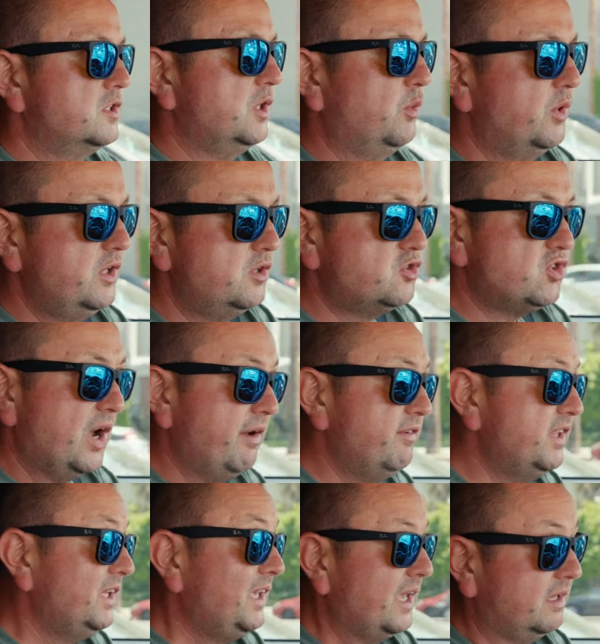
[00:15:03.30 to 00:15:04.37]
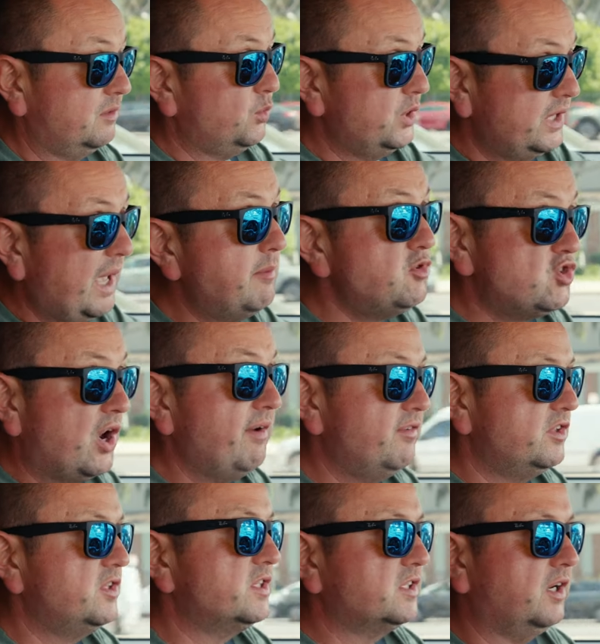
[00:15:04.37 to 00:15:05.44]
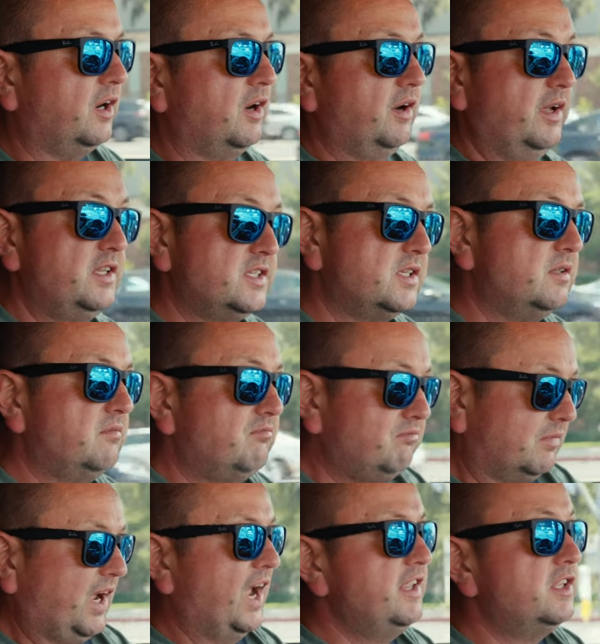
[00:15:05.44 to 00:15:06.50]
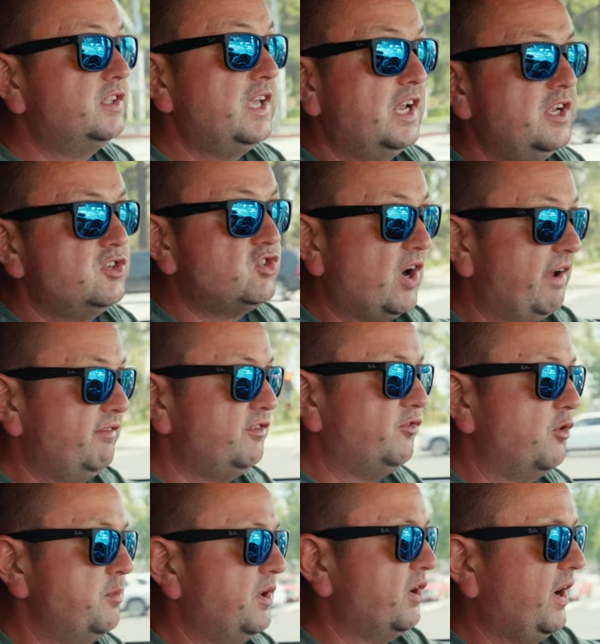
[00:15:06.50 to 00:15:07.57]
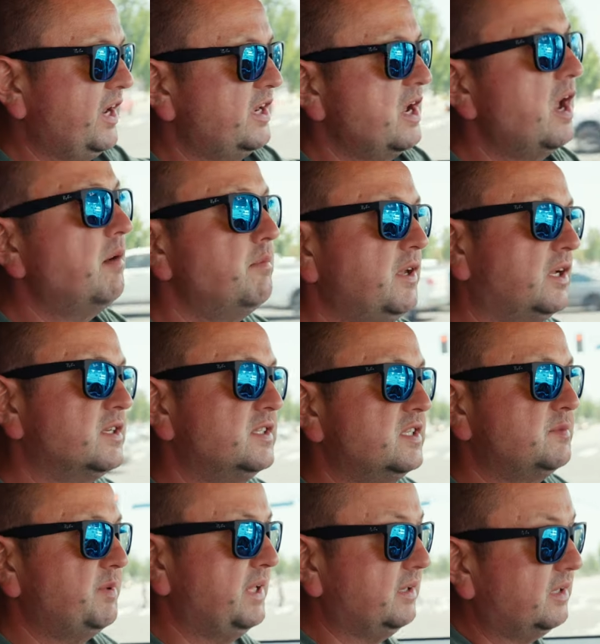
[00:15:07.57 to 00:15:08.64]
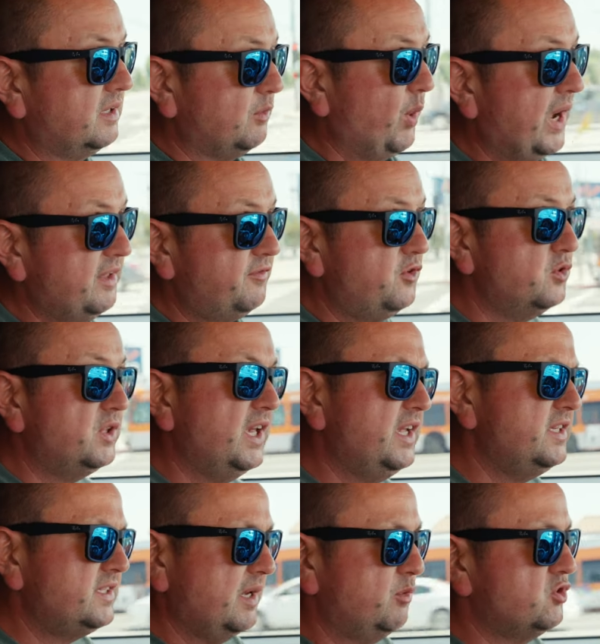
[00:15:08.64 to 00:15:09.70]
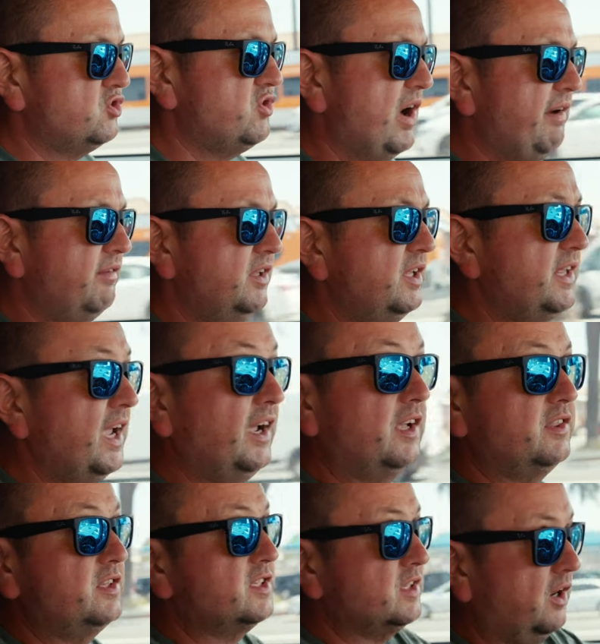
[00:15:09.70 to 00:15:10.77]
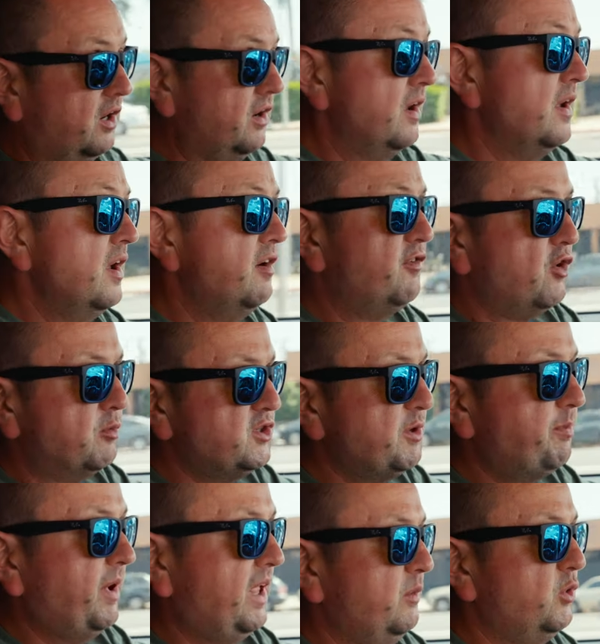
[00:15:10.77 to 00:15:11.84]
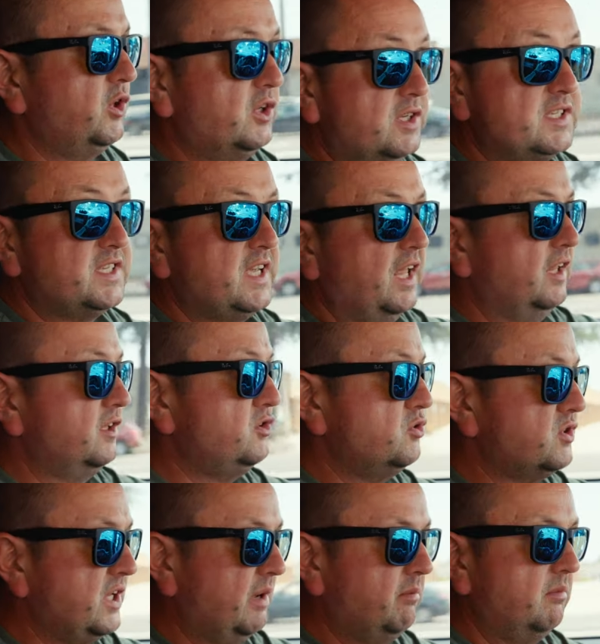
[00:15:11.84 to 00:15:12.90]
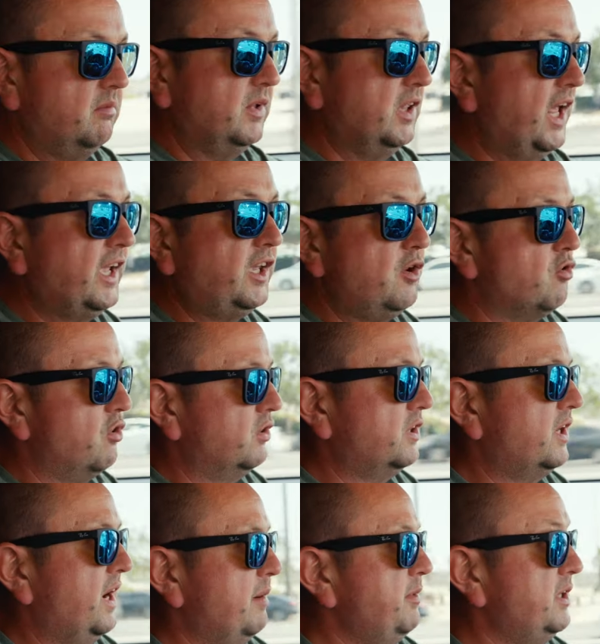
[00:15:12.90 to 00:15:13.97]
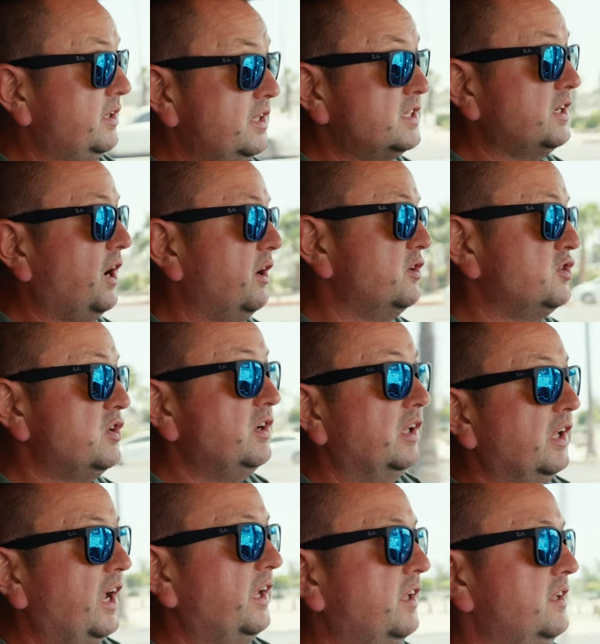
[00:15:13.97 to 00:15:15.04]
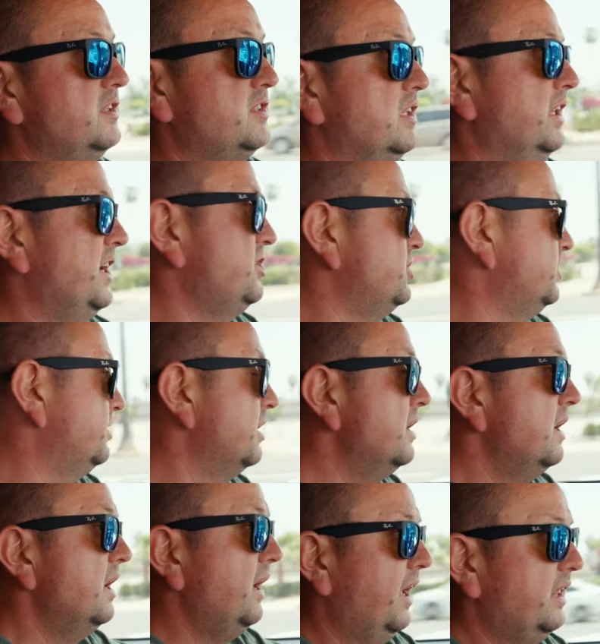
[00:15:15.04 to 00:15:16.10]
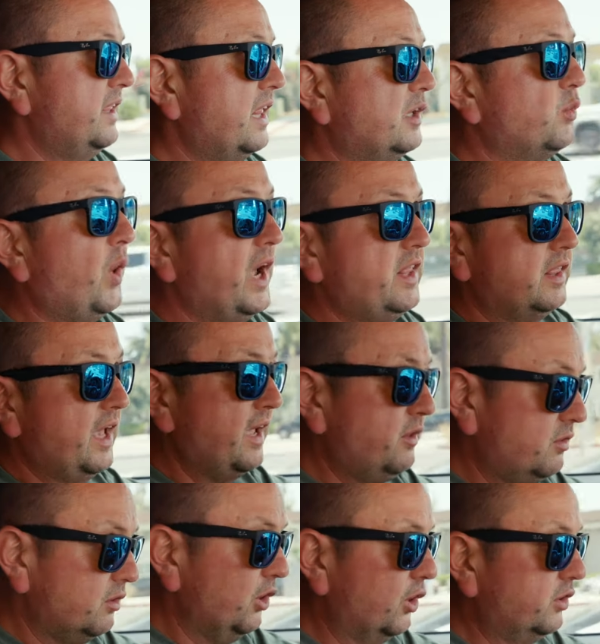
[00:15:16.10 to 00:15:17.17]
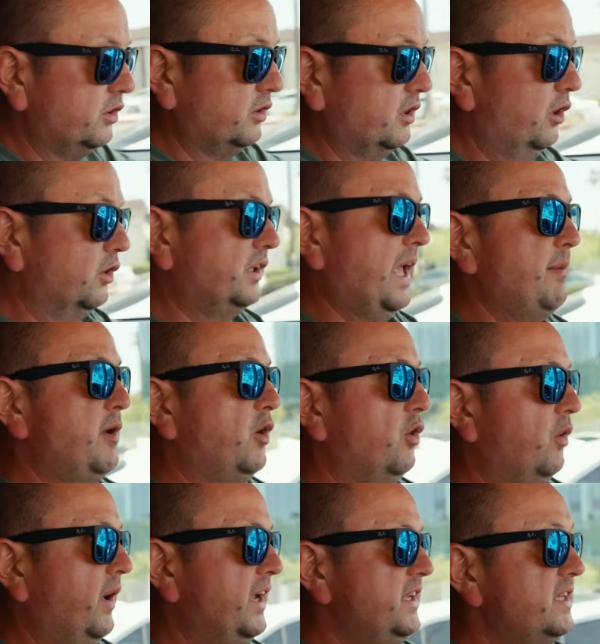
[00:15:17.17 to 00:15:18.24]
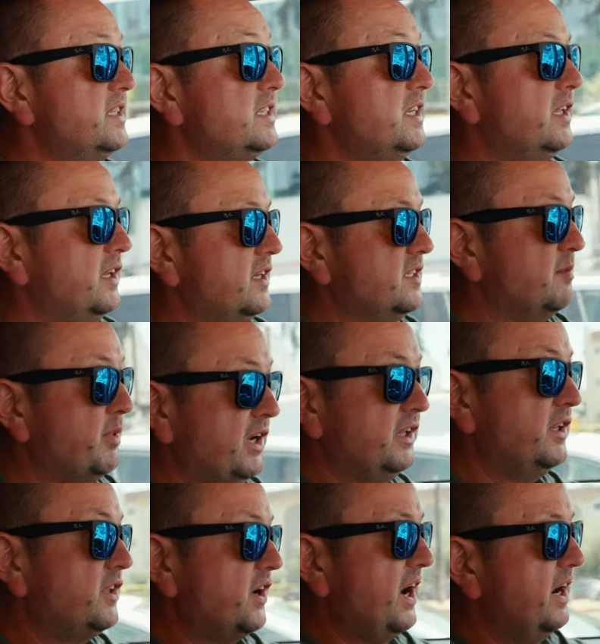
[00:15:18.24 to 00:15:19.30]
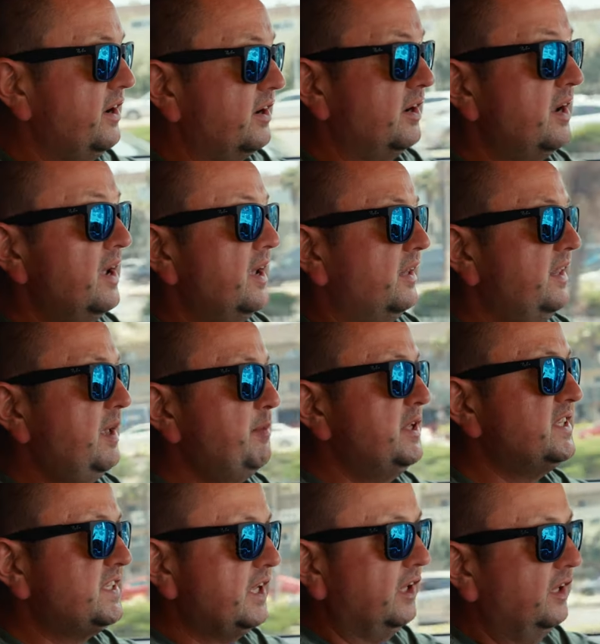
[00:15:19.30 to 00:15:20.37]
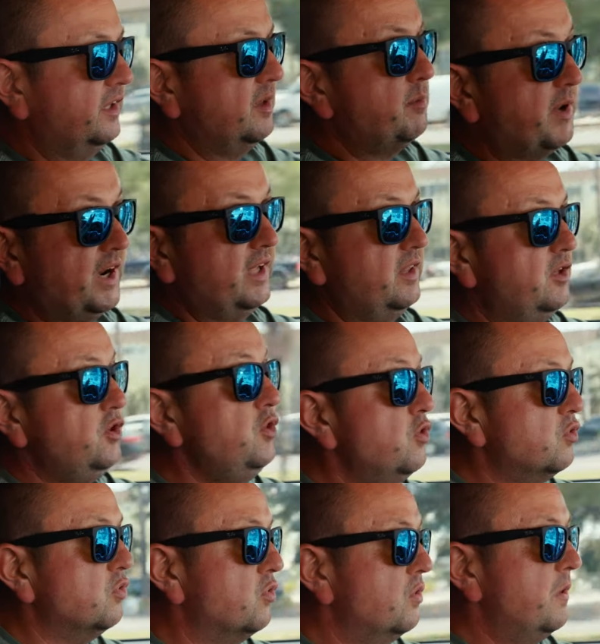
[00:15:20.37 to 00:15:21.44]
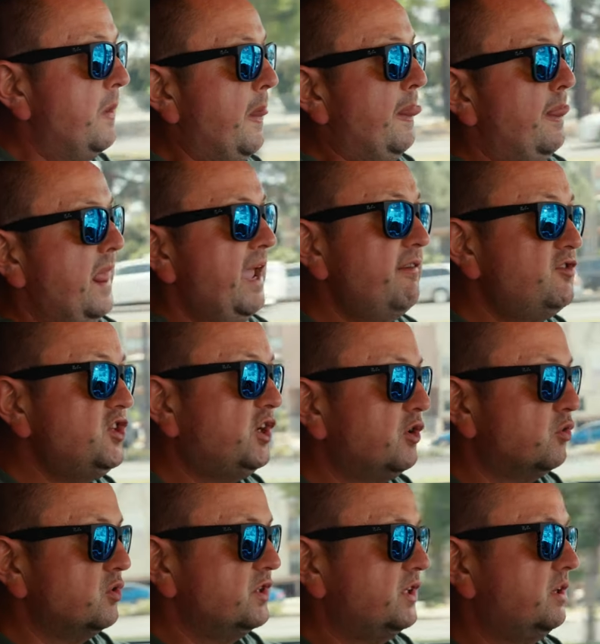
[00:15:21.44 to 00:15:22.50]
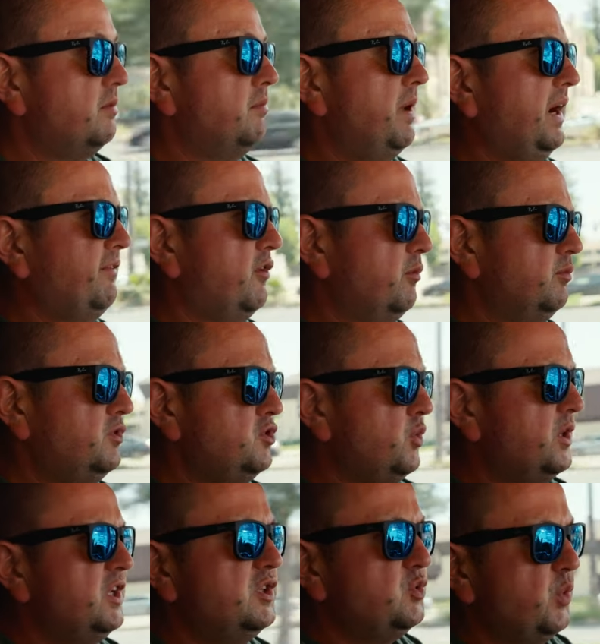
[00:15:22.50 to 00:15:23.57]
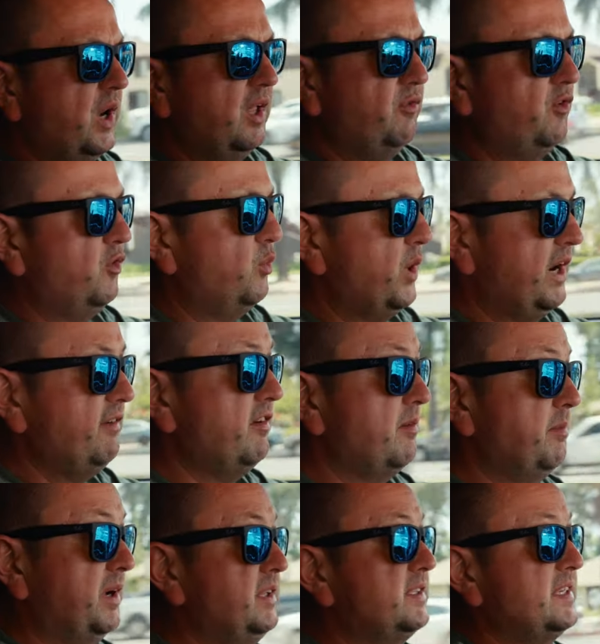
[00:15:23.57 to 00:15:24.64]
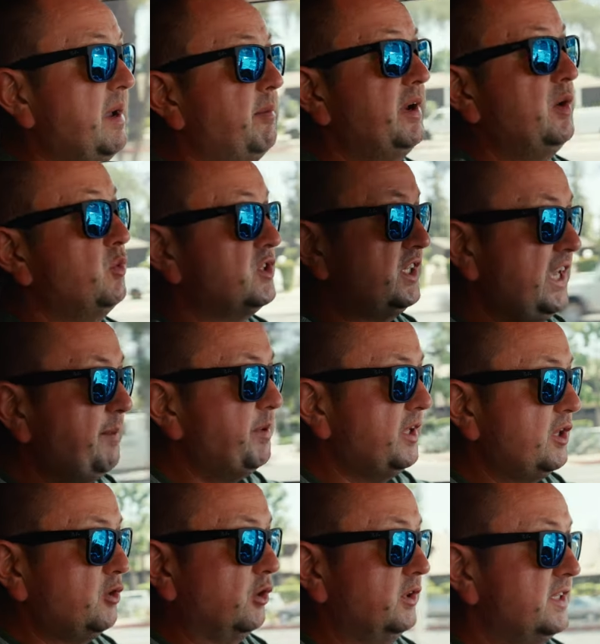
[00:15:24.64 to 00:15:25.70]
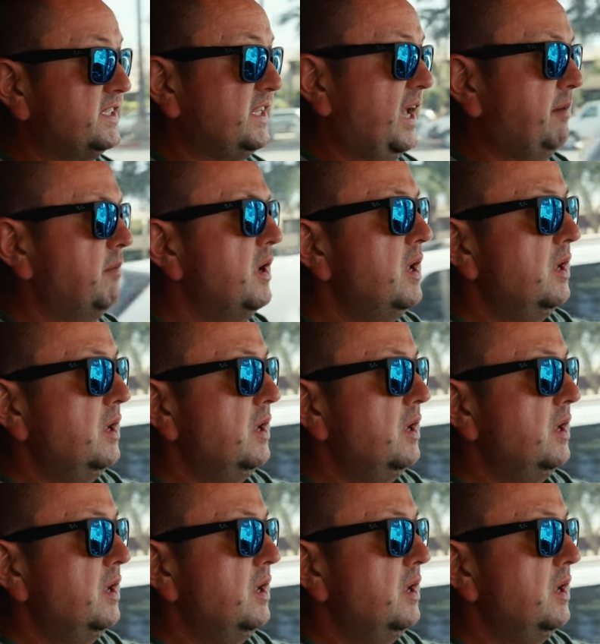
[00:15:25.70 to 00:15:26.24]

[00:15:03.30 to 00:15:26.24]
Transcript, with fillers: So when you're driving again, when I'm driving this car, it's a kind of daily driving for me right now because it's been quite a few days I was driving it. I got this car from Japan. We're gonna sell it to some lucky owner. I mean, this car is really lucky. It's a legend. And not quite like long, long time ago, I did see there is a new trailer. They've been selling the brand new FJ Cruiser back from 2012 or whatever, but somebody was keeping it all this time.